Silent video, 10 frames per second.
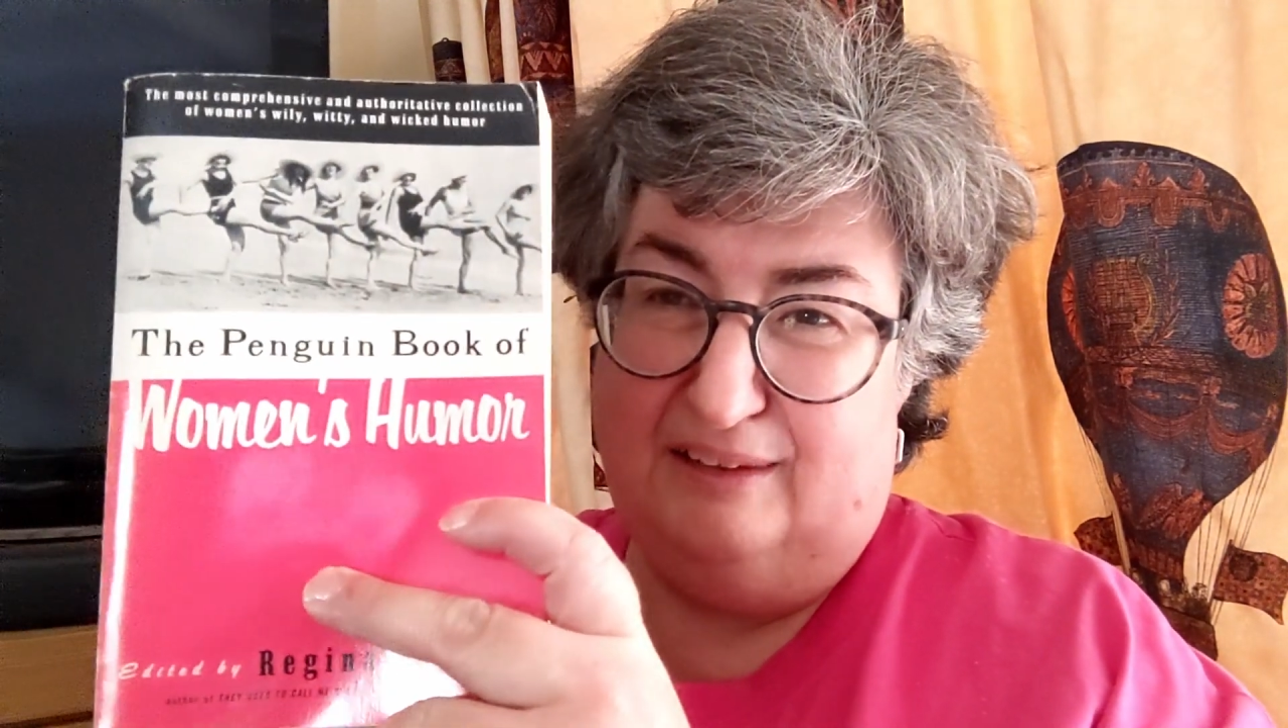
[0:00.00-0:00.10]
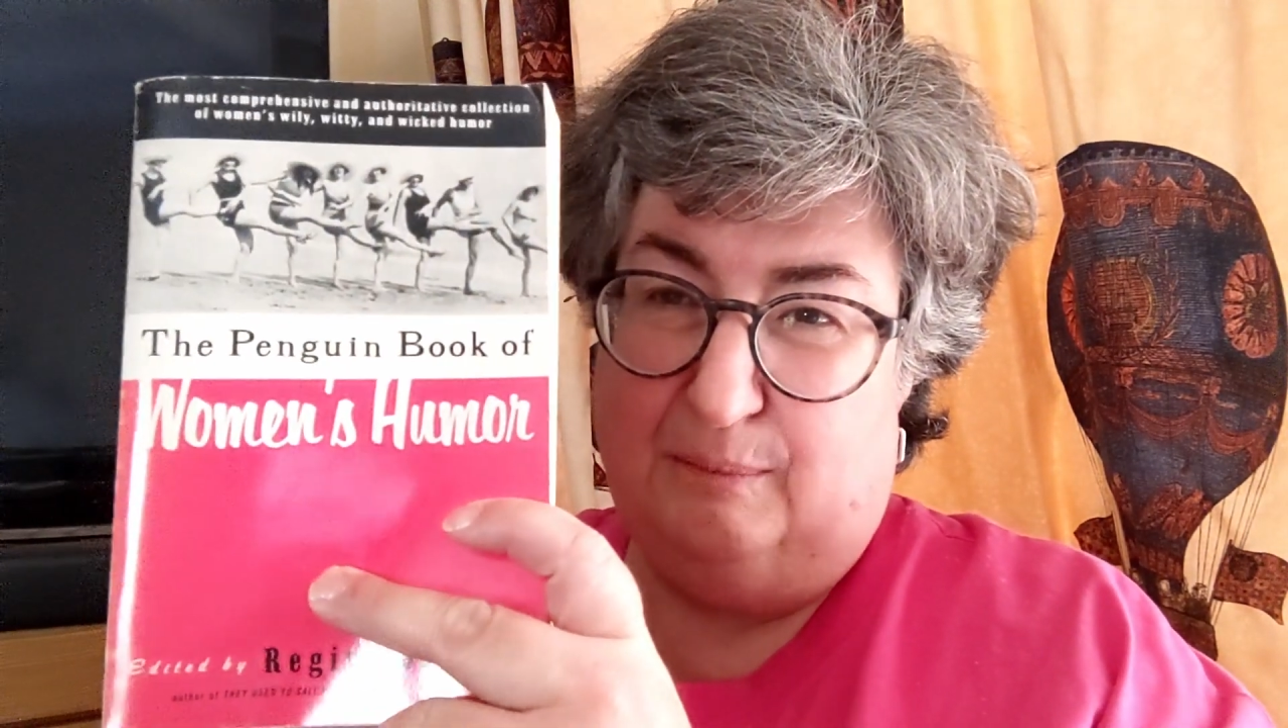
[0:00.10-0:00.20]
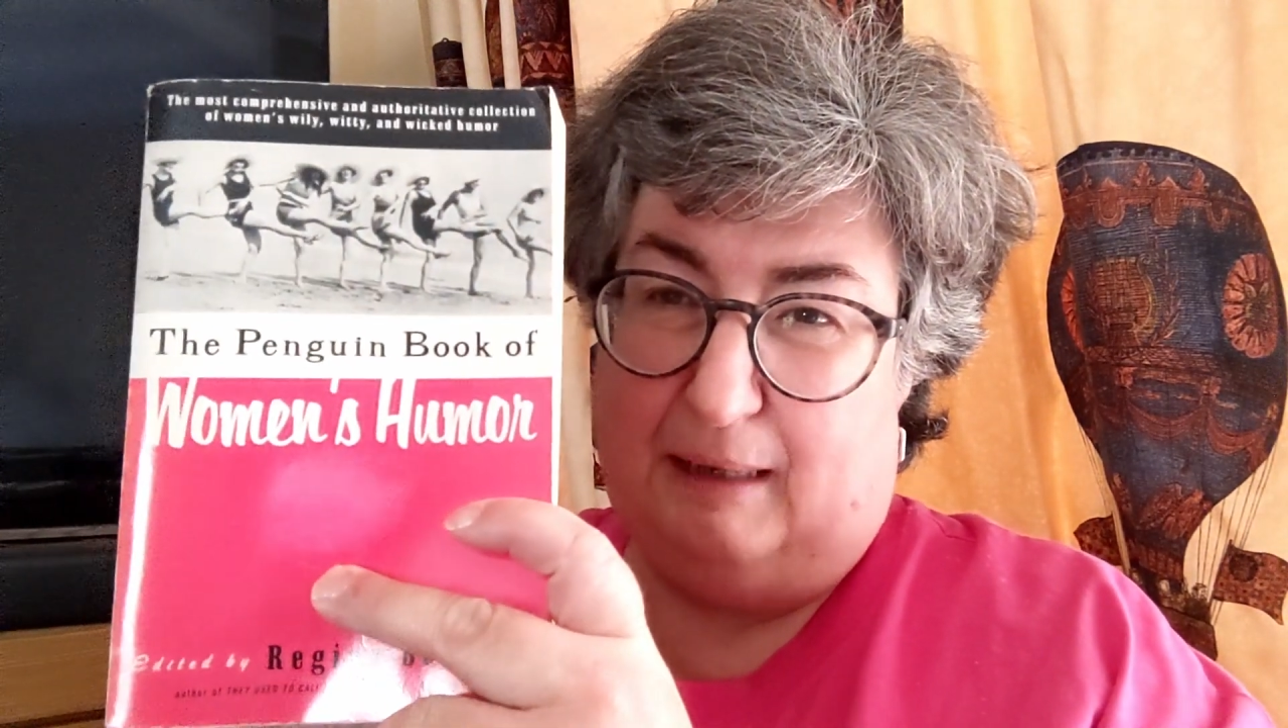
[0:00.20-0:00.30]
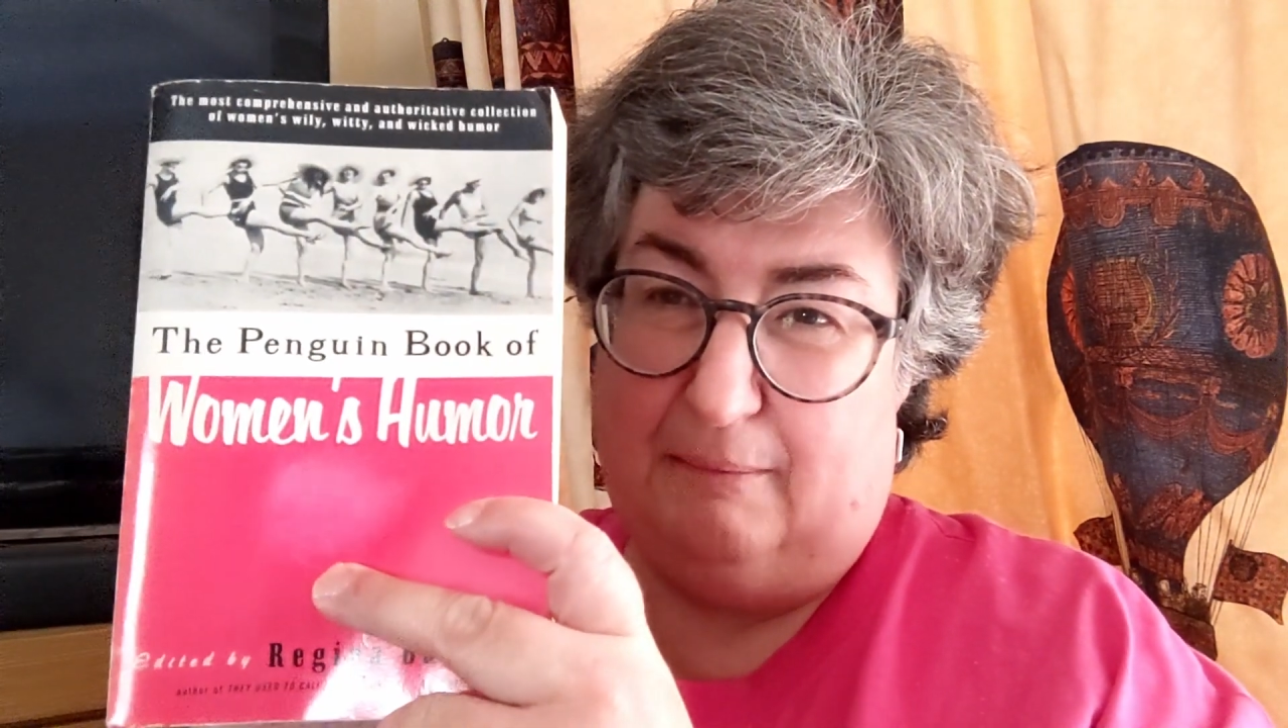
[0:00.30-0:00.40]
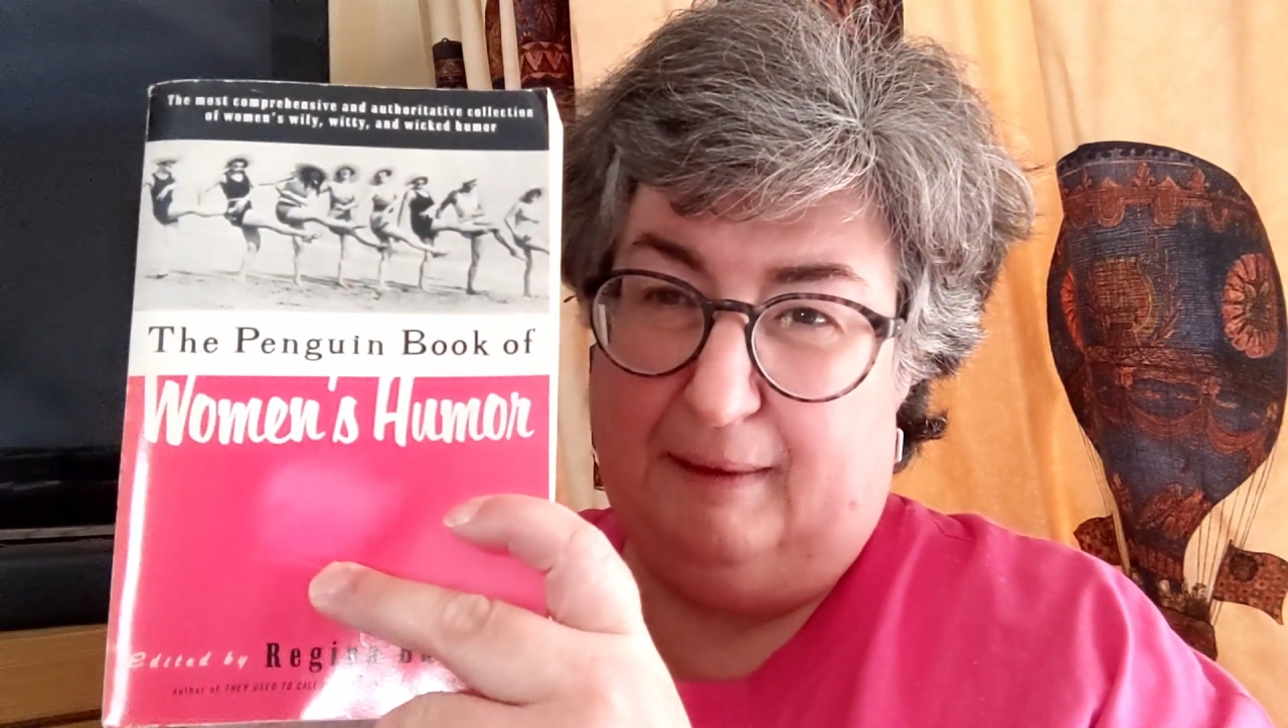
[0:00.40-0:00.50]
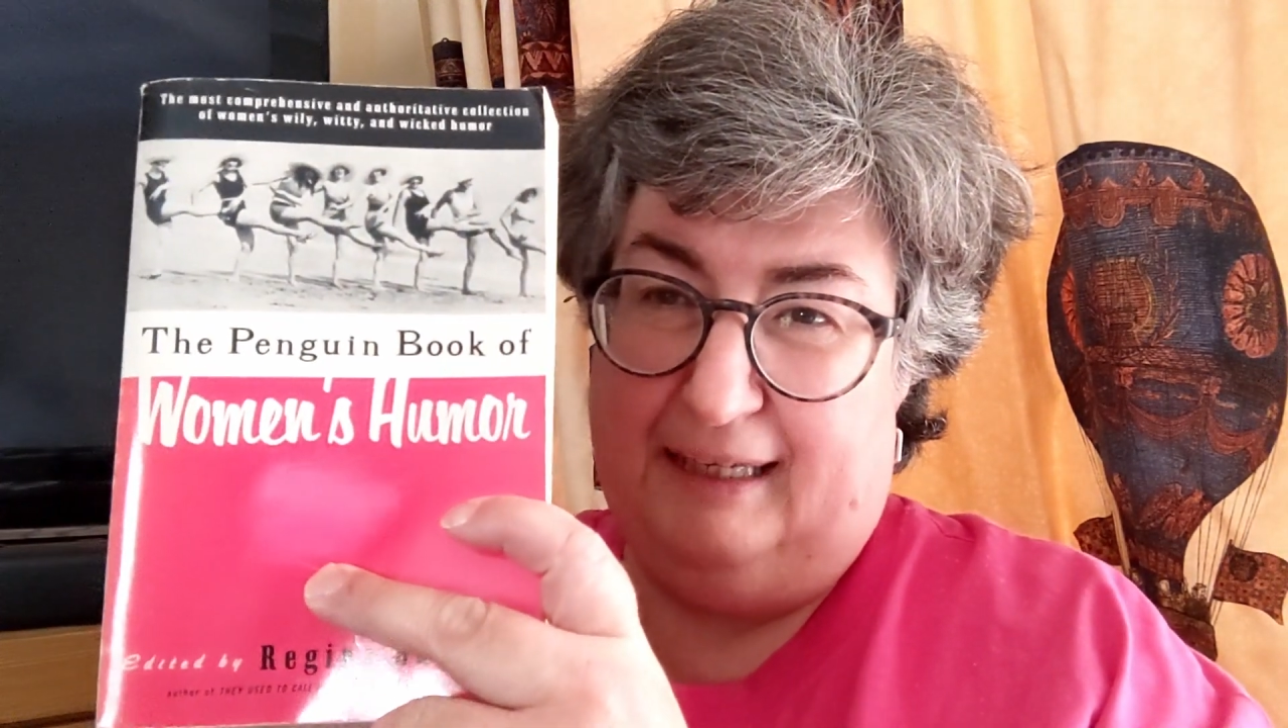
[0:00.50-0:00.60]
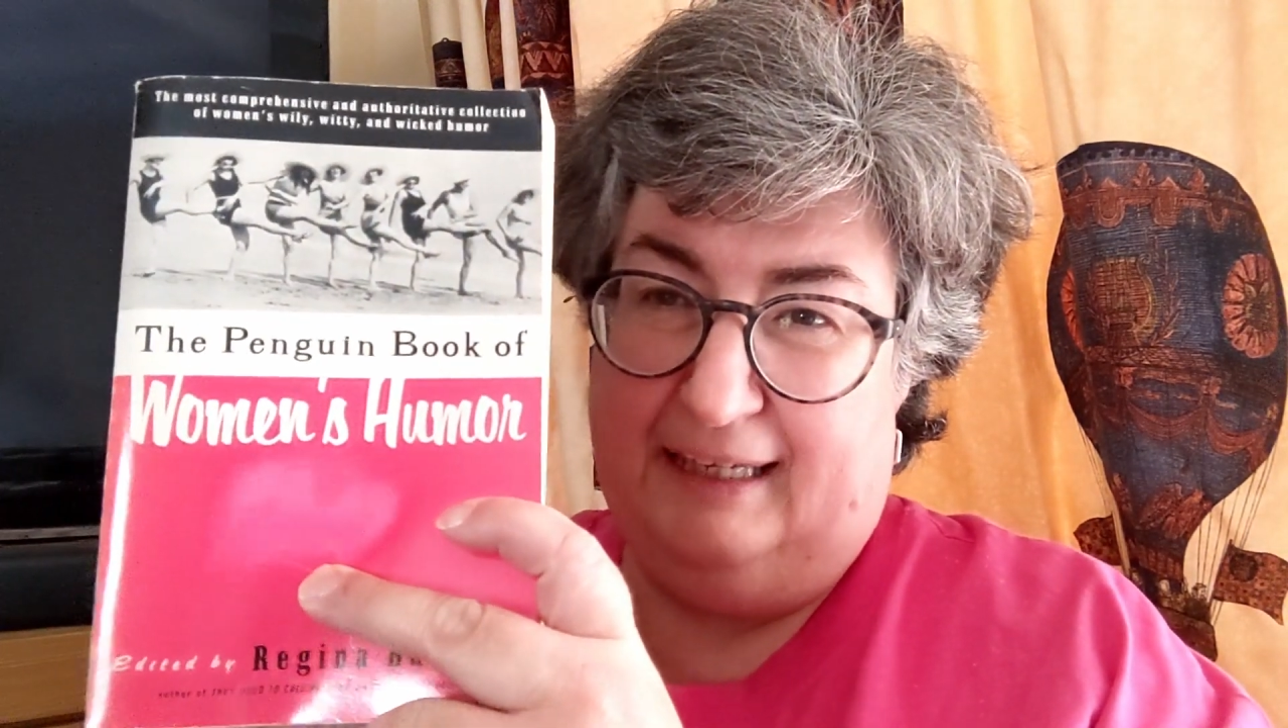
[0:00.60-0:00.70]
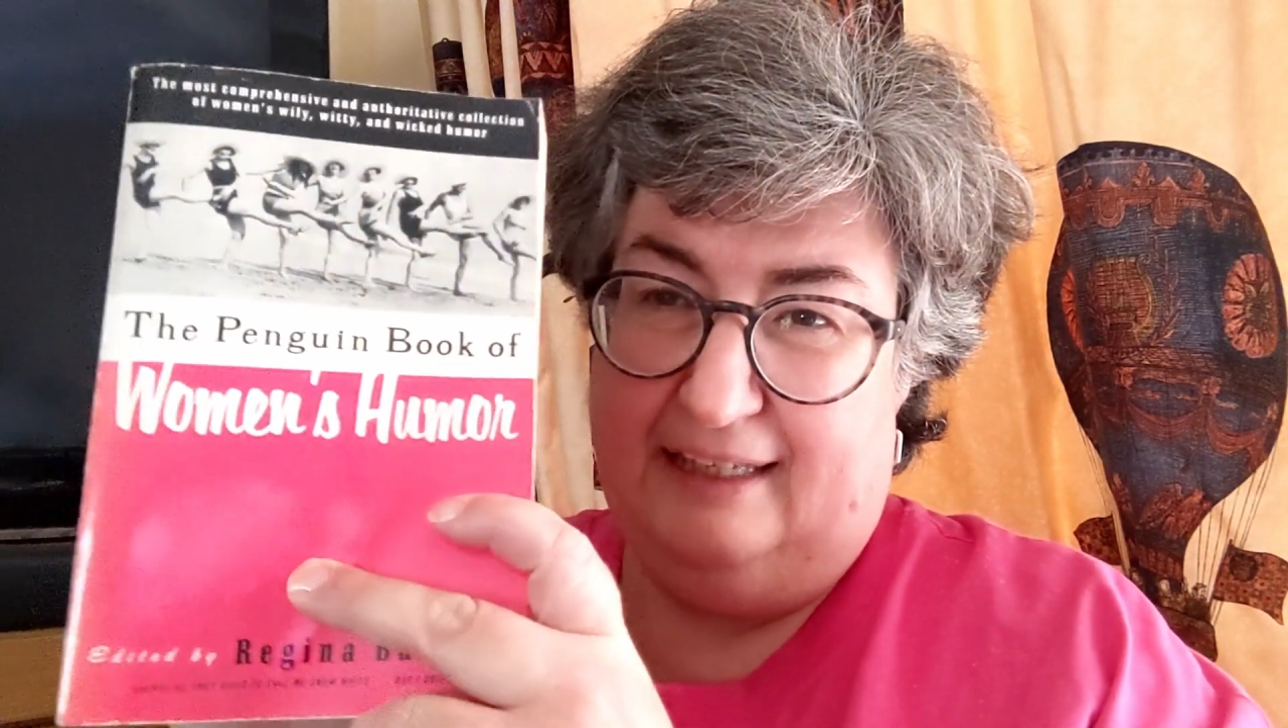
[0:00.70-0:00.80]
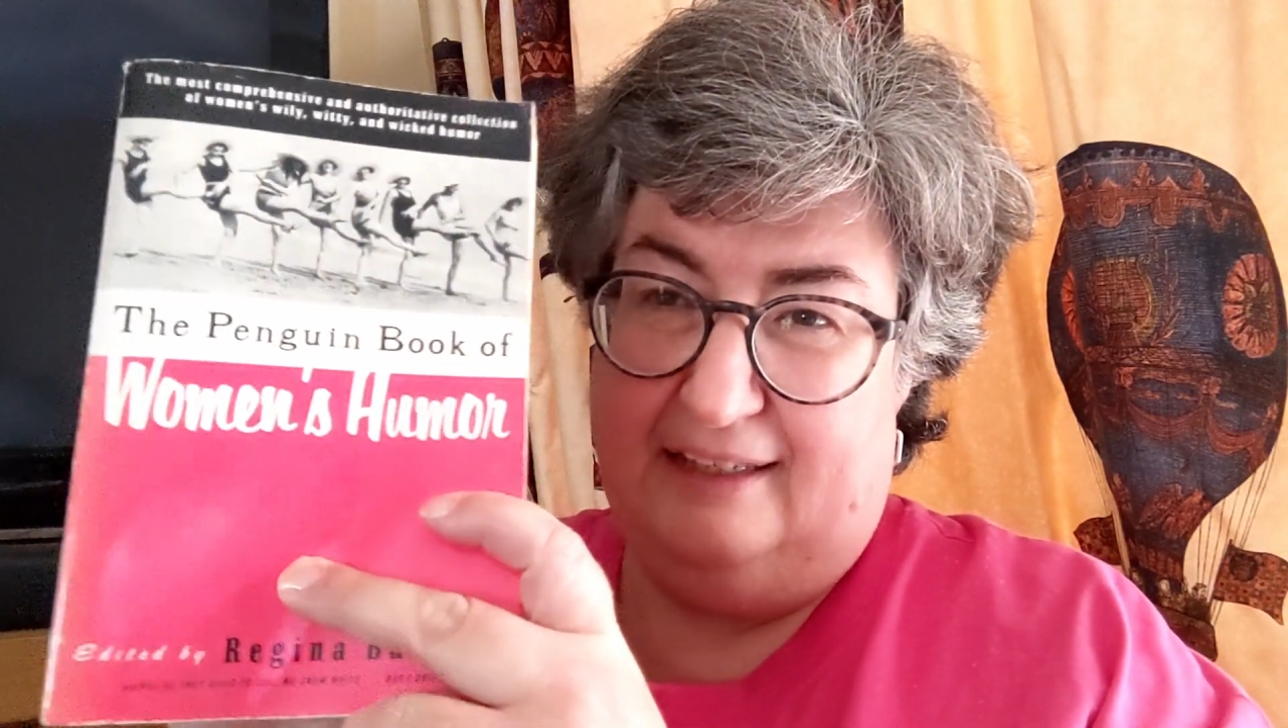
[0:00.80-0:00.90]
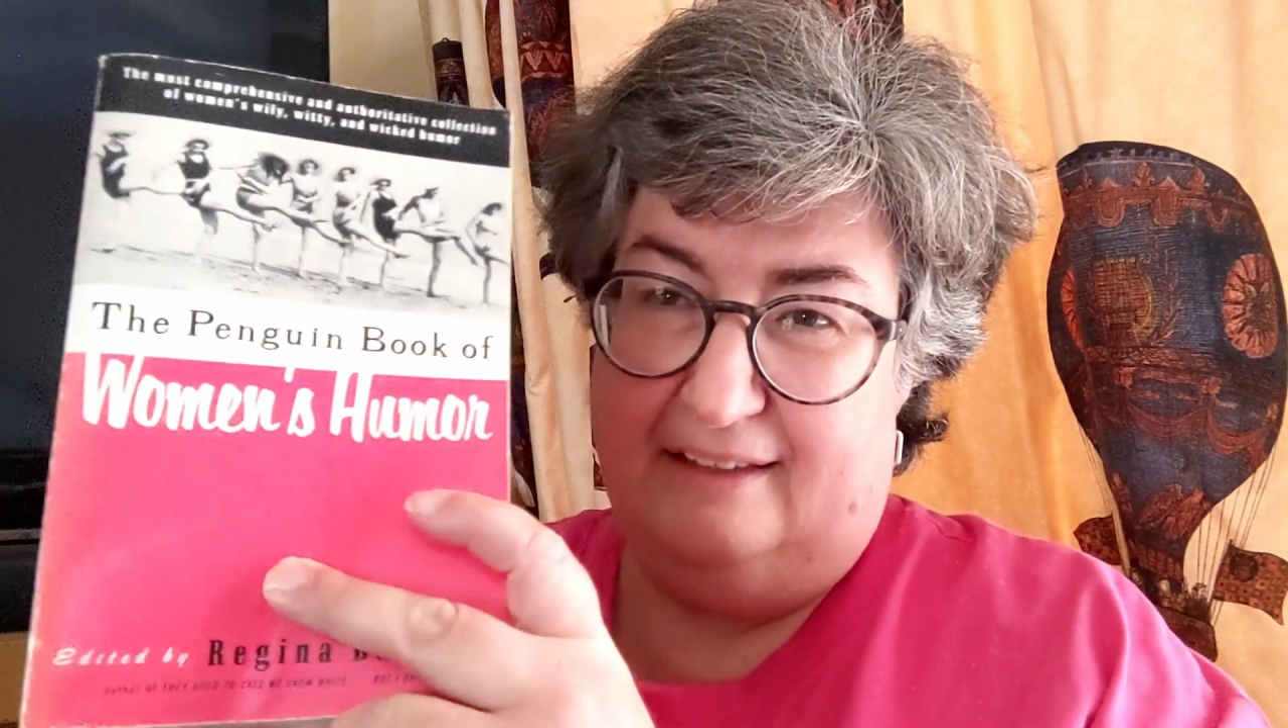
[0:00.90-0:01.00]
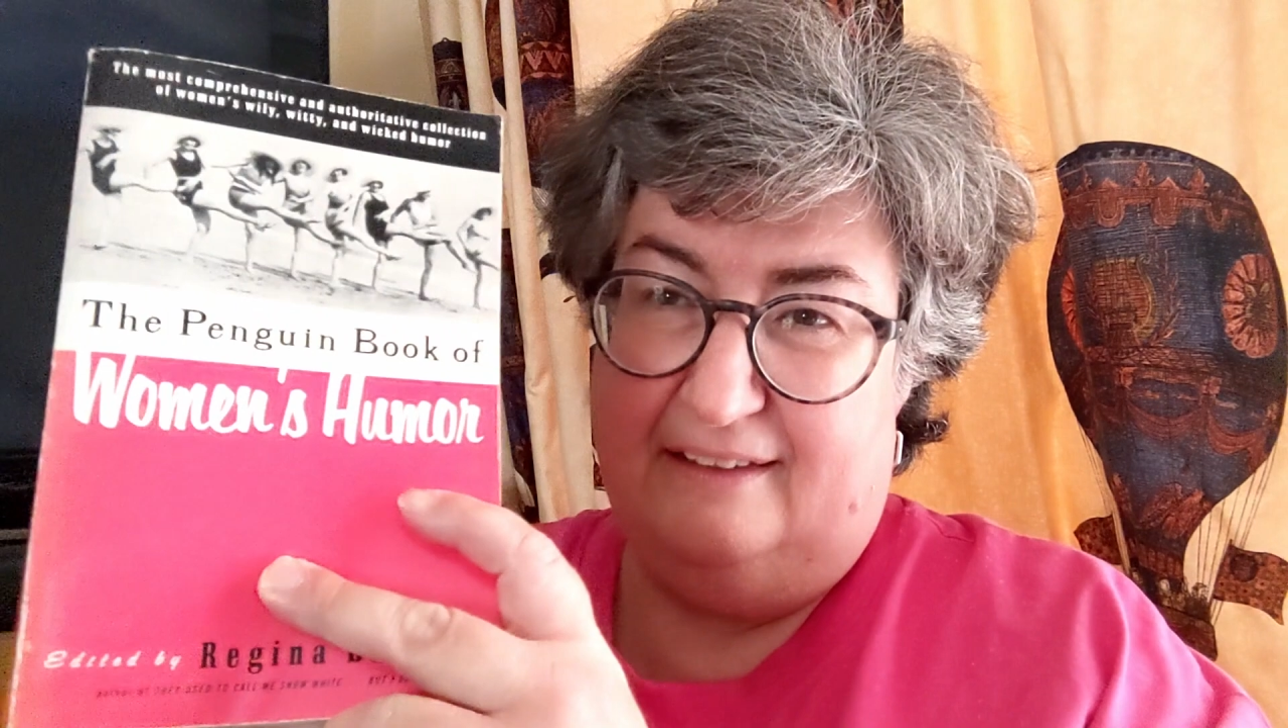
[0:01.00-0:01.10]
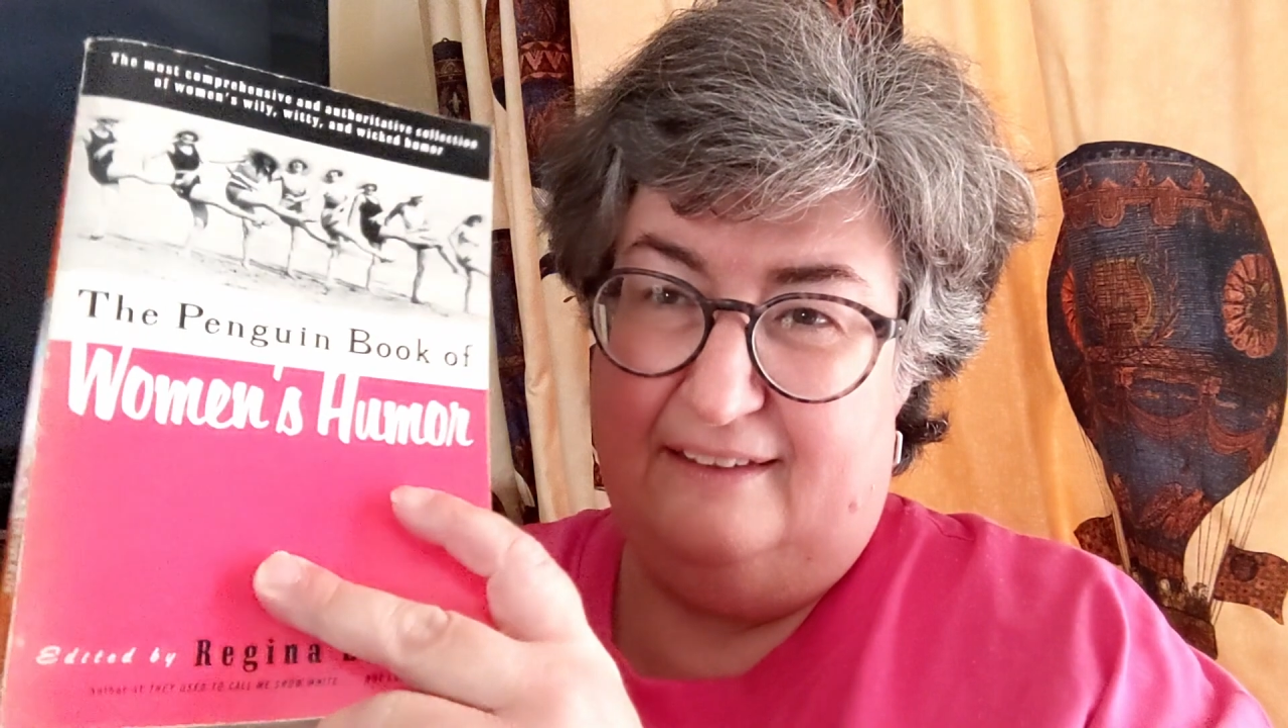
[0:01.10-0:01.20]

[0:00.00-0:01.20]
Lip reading: the bright pink,